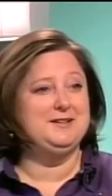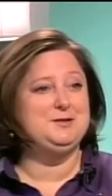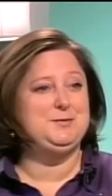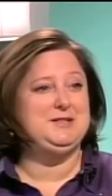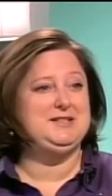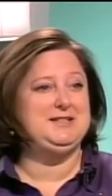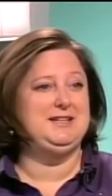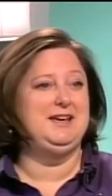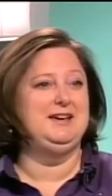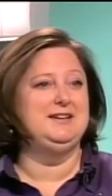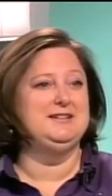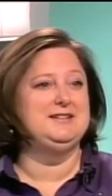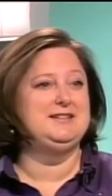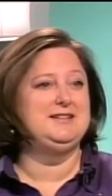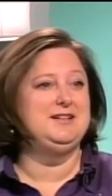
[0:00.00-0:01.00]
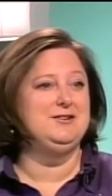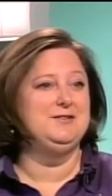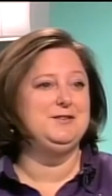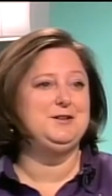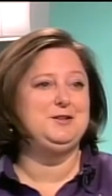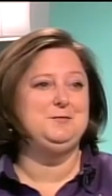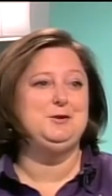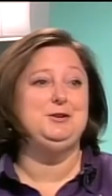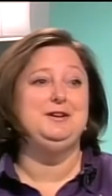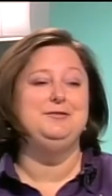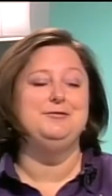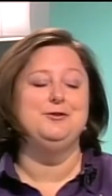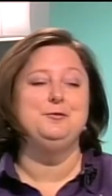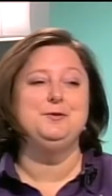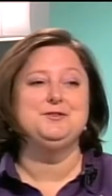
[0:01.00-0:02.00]
Valley SPCA is here in the
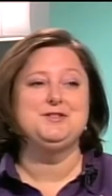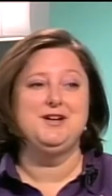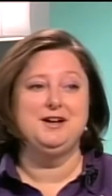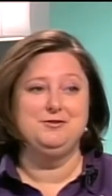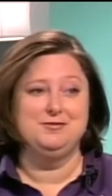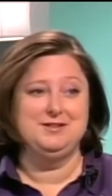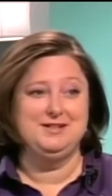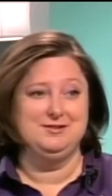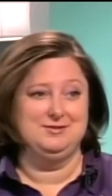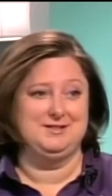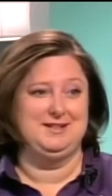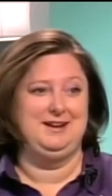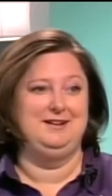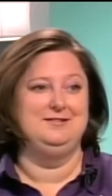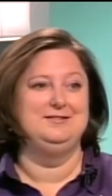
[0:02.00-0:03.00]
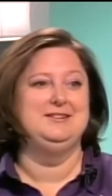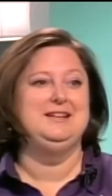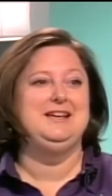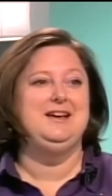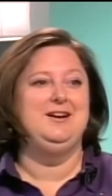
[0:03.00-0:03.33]
community for almost 100 years now.